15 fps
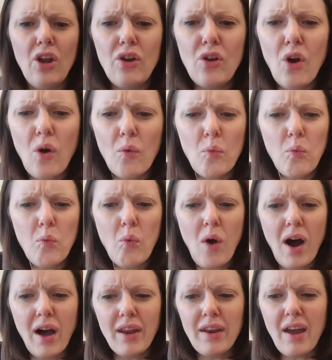Not
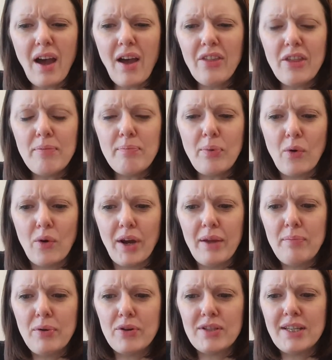one other boy
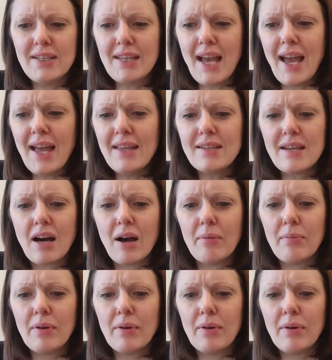put his hand up.